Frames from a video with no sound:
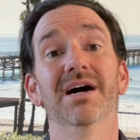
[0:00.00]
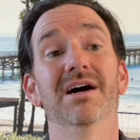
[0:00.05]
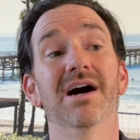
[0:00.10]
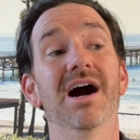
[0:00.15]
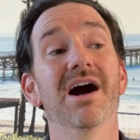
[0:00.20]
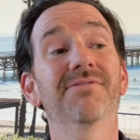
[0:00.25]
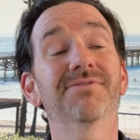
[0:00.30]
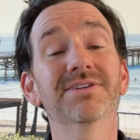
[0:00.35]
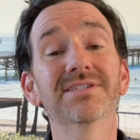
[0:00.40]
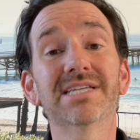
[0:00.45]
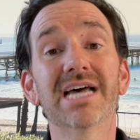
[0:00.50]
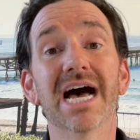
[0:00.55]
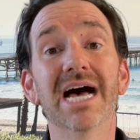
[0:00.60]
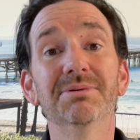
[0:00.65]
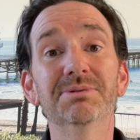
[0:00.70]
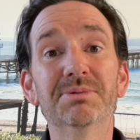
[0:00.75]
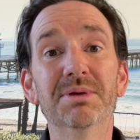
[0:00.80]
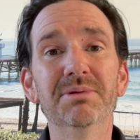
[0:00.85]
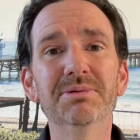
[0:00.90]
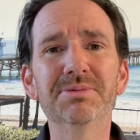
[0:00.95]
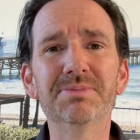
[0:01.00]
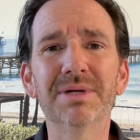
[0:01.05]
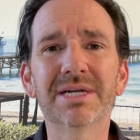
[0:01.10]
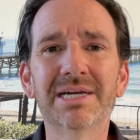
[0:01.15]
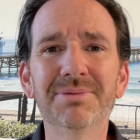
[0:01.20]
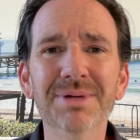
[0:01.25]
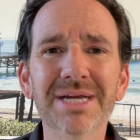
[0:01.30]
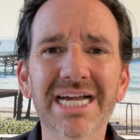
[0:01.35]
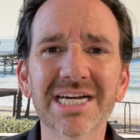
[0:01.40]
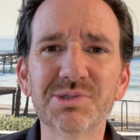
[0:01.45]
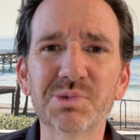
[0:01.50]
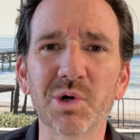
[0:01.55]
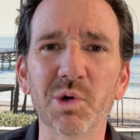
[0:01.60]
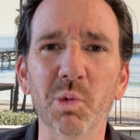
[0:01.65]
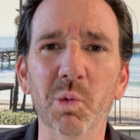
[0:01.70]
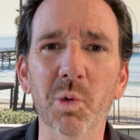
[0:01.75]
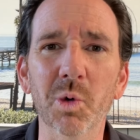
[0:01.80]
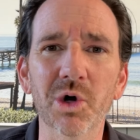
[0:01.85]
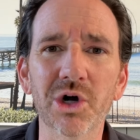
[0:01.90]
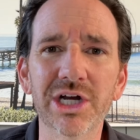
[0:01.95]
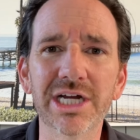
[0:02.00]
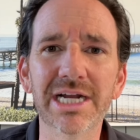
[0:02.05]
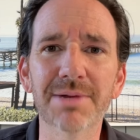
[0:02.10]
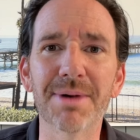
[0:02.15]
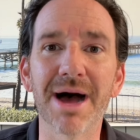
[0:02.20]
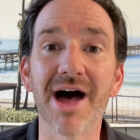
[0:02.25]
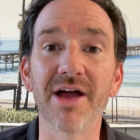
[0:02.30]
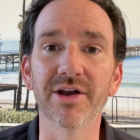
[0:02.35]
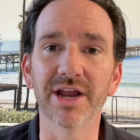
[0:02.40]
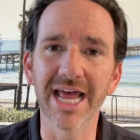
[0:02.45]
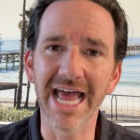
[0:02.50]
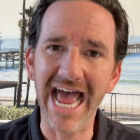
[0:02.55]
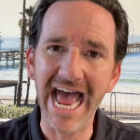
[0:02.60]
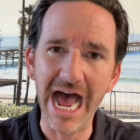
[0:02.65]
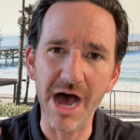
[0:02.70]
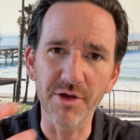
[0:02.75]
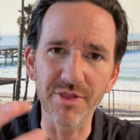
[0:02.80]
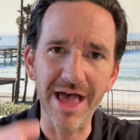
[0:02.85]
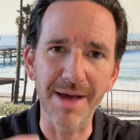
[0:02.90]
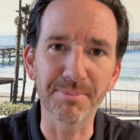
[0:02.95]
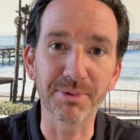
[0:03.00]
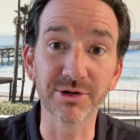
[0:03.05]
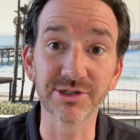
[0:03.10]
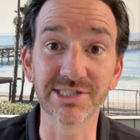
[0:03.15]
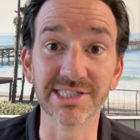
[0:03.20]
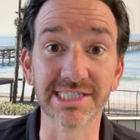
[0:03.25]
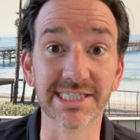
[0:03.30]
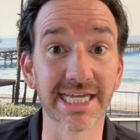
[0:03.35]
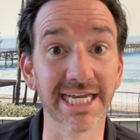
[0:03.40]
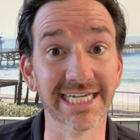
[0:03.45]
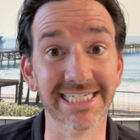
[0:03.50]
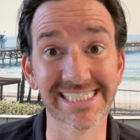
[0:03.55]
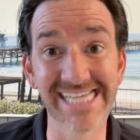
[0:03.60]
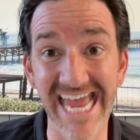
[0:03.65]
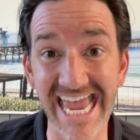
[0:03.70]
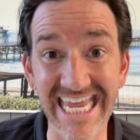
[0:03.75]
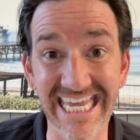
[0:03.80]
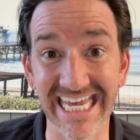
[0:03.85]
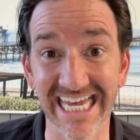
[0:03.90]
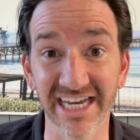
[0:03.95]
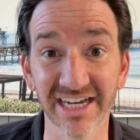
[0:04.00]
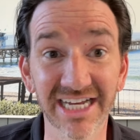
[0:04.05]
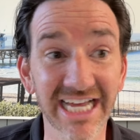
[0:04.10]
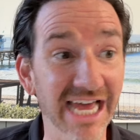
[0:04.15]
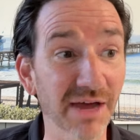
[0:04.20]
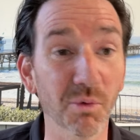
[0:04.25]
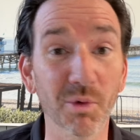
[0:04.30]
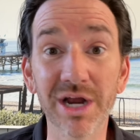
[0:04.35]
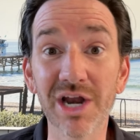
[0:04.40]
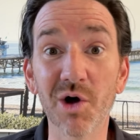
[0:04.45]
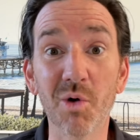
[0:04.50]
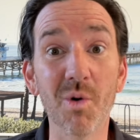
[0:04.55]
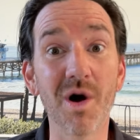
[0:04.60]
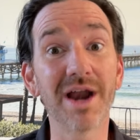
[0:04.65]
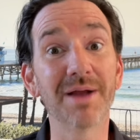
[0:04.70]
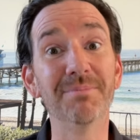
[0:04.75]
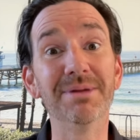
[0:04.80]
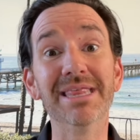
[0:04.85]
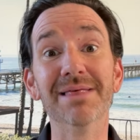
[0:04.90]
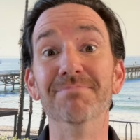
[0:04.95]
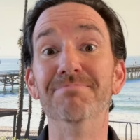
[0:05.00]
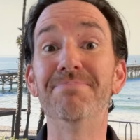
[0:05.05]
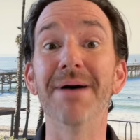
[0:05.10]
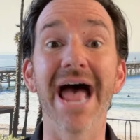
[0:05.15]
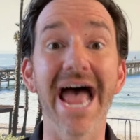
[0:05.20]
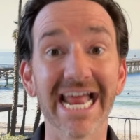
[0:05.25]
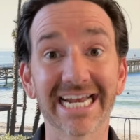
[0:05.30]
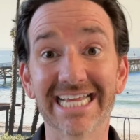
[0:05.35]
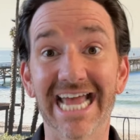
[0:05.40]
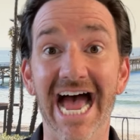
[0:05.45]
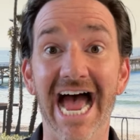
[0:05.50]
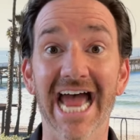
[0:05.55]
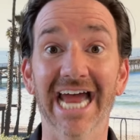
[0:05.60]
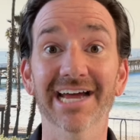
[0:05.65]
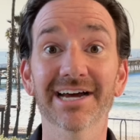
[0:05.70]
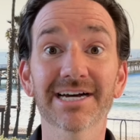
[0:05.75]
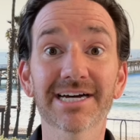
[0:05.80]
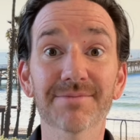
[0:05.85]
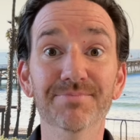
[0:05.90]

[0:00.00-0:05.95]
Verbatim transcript: Oftentimes, maybe it's because we're worried about how that person's gonna take it. And we don't wanna be the bad guy.